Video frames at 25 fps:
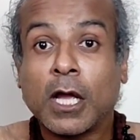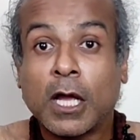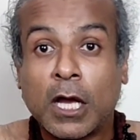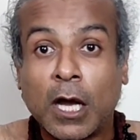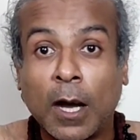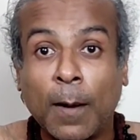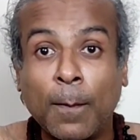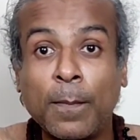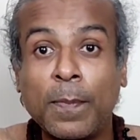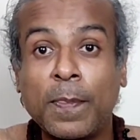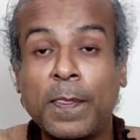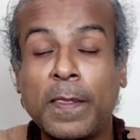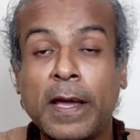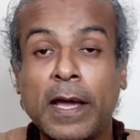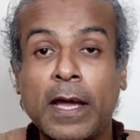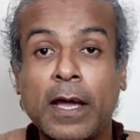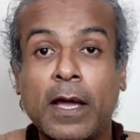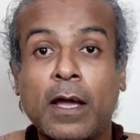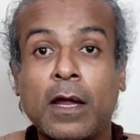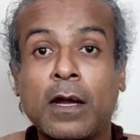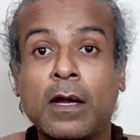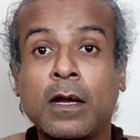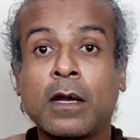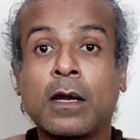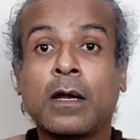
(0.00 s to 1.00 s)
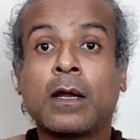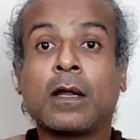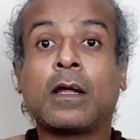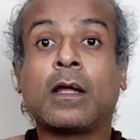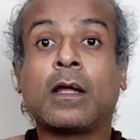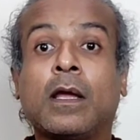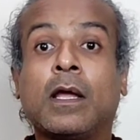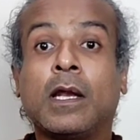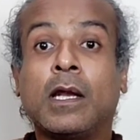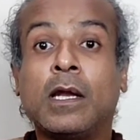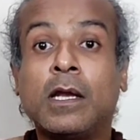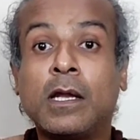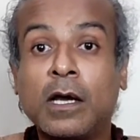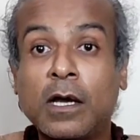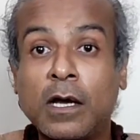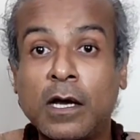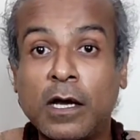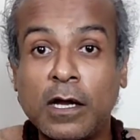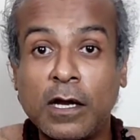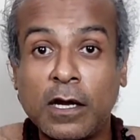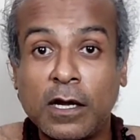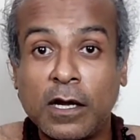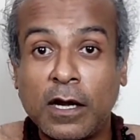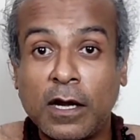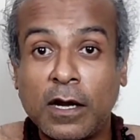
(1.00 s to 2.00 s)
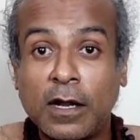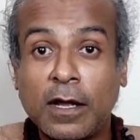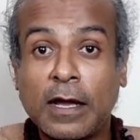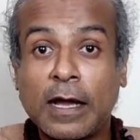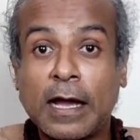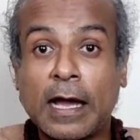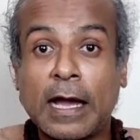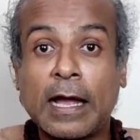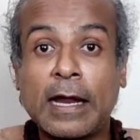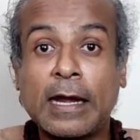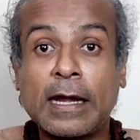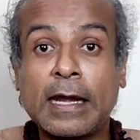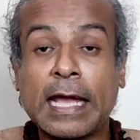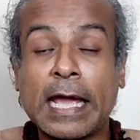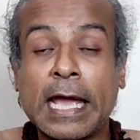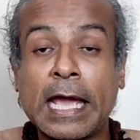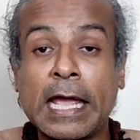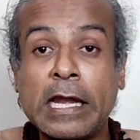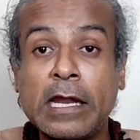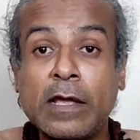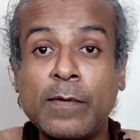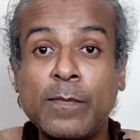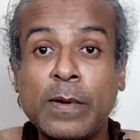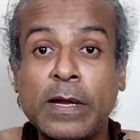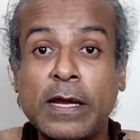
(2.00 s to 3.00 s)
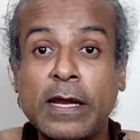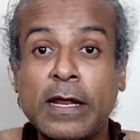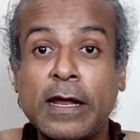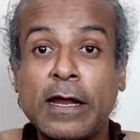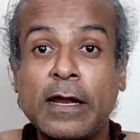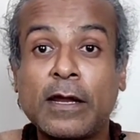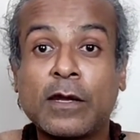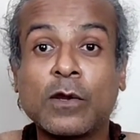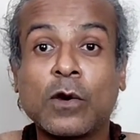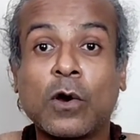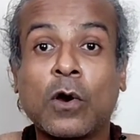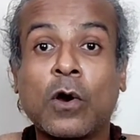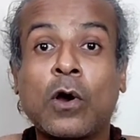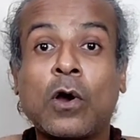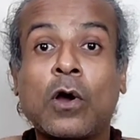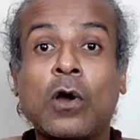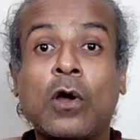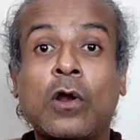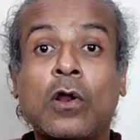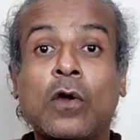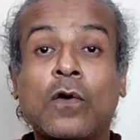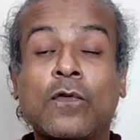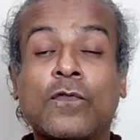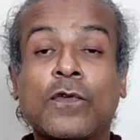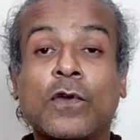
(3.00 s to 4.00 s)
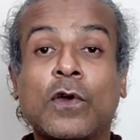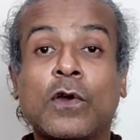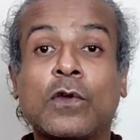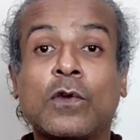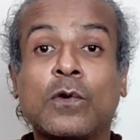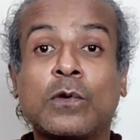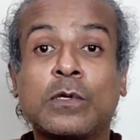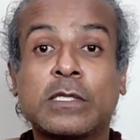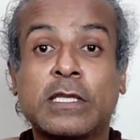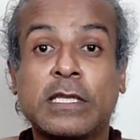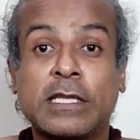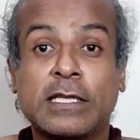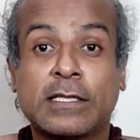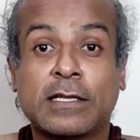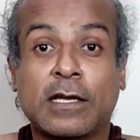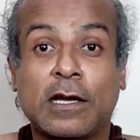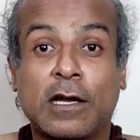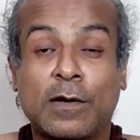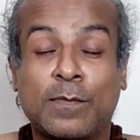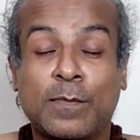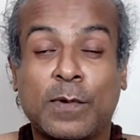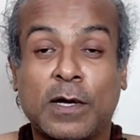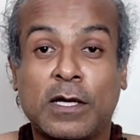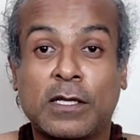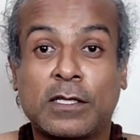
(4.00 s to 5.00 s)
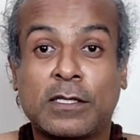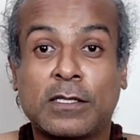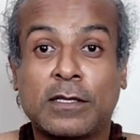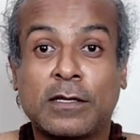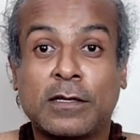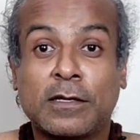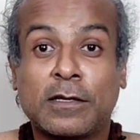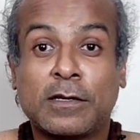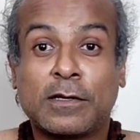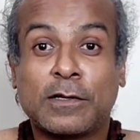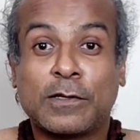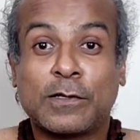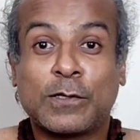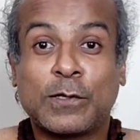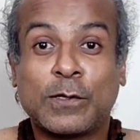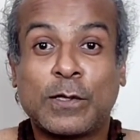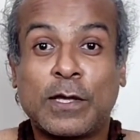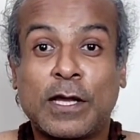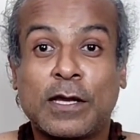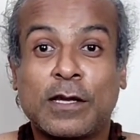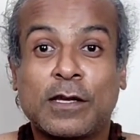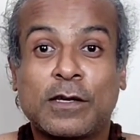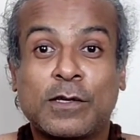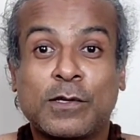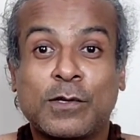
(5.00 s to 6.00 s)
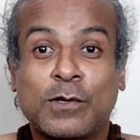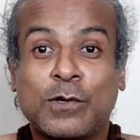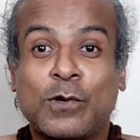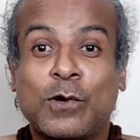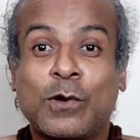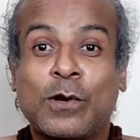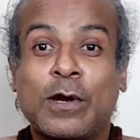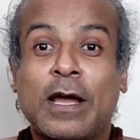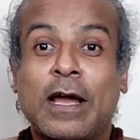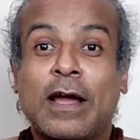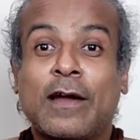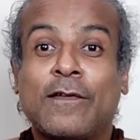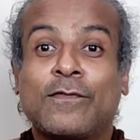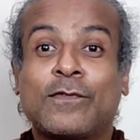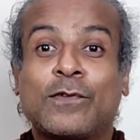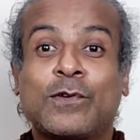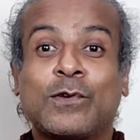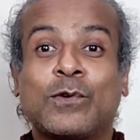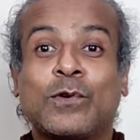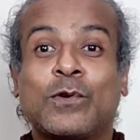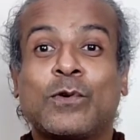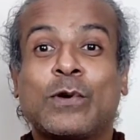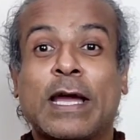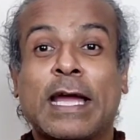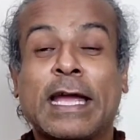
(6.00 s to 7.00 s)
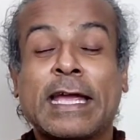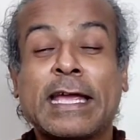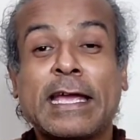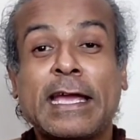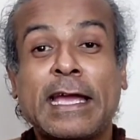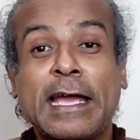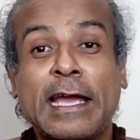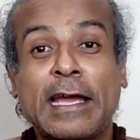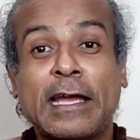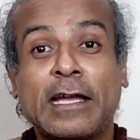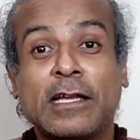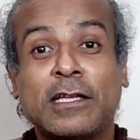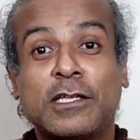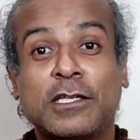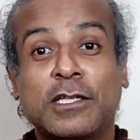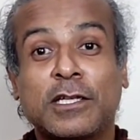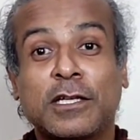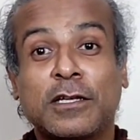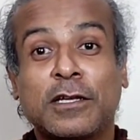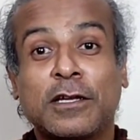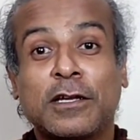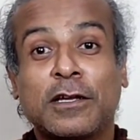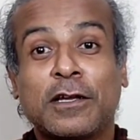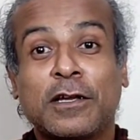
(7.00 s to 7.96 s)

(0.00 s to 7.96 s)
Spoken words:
Come there, learn and eliminate all of your useless karmas so that you don't have to engage